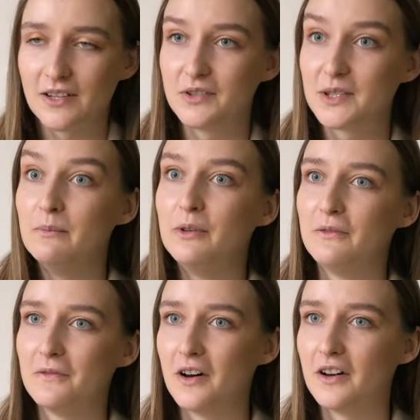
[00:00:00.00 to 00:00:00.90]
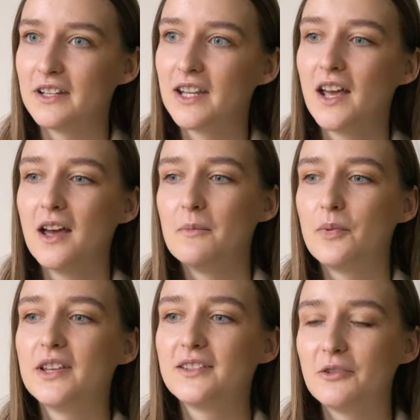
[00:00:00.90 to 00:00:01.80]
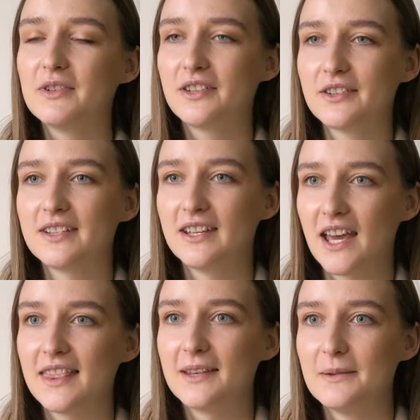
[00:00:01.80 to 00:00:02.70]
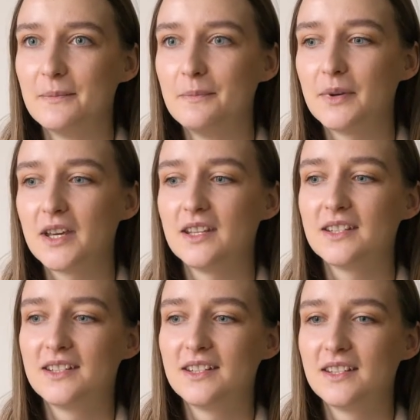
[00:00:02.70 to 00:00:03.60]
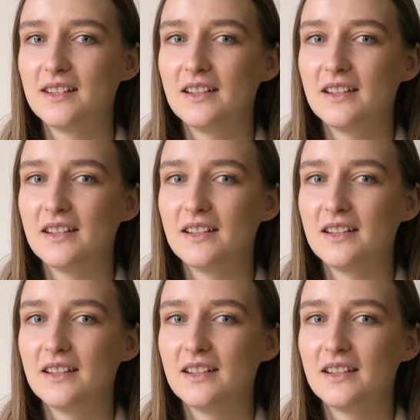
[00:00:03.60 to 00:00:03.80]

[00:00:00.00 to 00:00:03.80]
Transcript: I'll just move on. But it's always good to get them because